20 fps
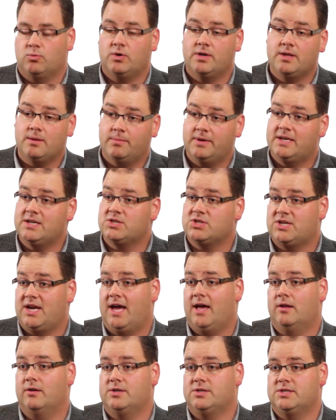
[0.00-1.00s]
One of the biggest
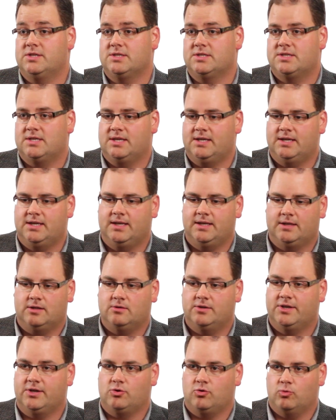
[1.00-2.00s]
challenges in
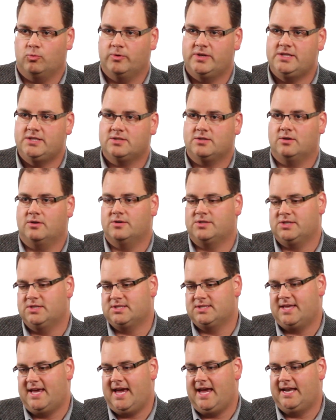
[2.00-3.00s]
clinical research
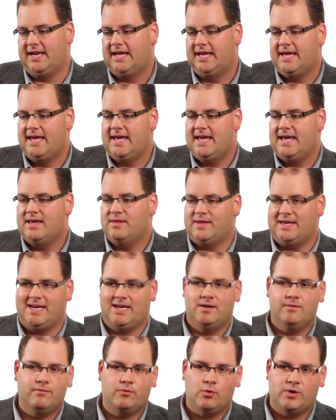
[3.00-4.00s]
is that the
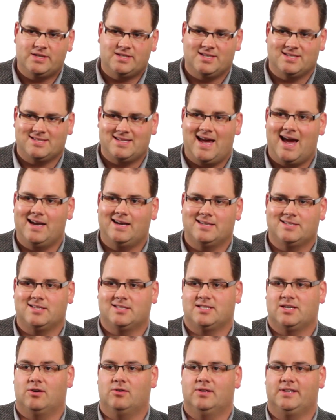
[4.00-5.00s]
invoice is not
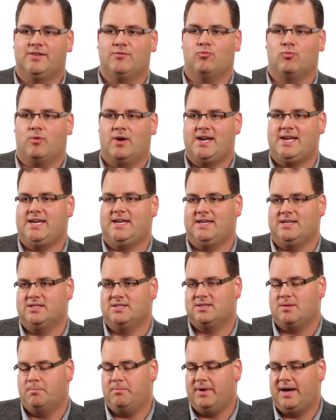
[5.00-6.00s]
necessarily
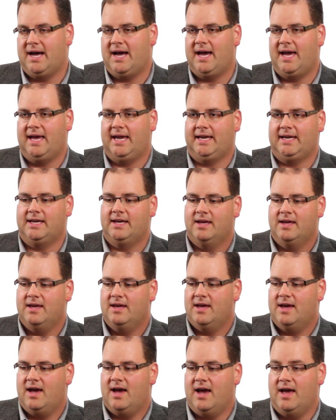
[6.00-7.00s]
raised by
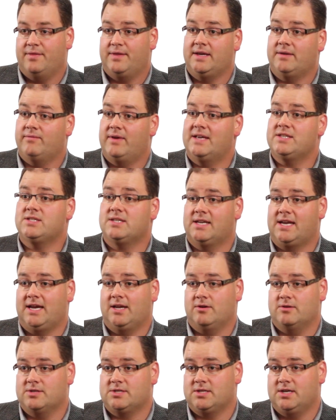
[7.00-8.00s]
the
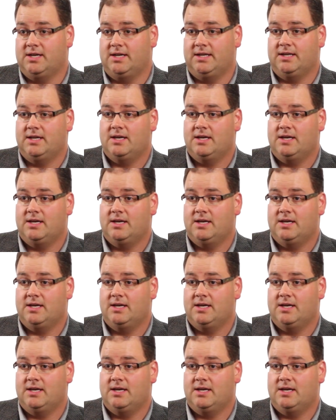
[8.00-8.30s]
investigator site.